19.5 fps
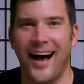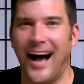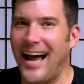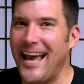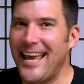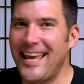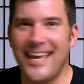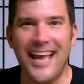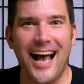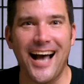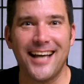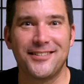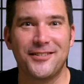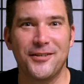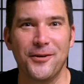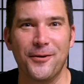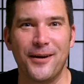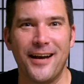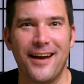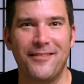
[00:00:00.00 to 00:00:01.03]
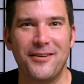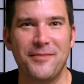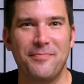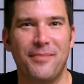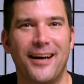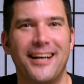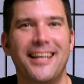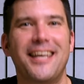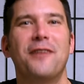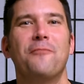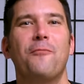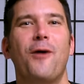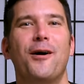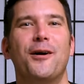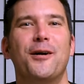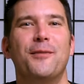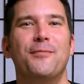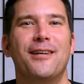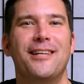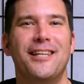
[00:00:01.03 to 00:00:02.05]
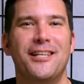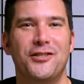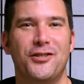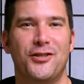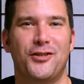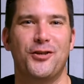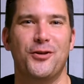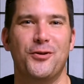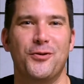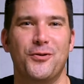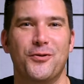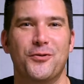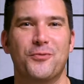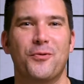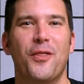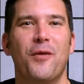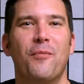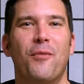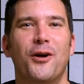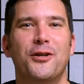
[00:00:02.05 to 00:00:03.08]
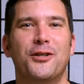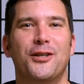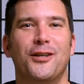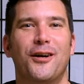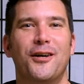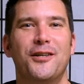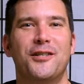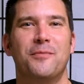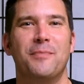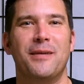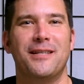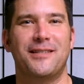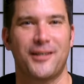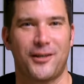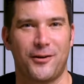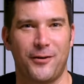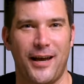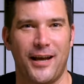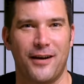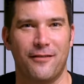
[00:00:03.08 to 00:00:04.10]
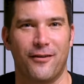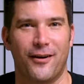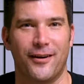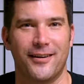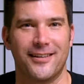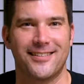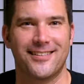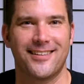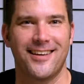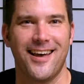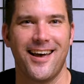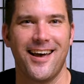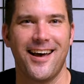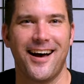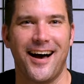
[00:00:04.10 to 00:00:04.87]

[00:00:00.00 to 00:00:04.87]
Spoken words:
Hi, ya doing everybody, and welcome to NinjaToons, where the martial arts meets the creative arts.